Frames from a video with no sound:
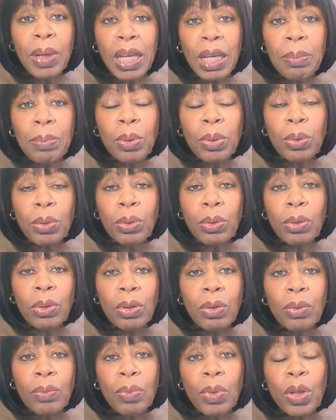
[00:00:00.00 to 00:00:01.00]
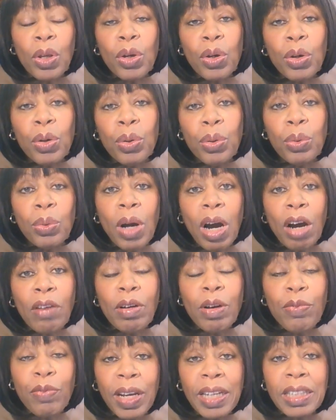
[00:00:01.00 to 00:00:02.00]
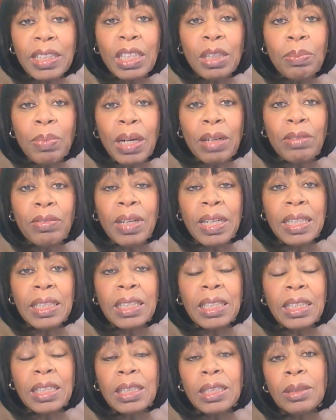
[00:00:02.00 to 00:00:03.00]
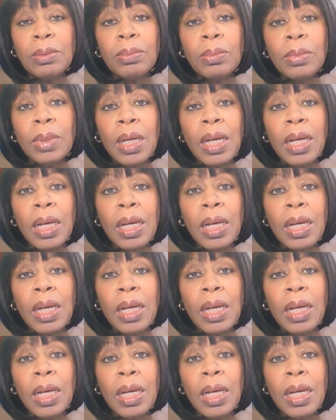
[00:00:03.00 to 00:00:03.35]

people who are affected by racism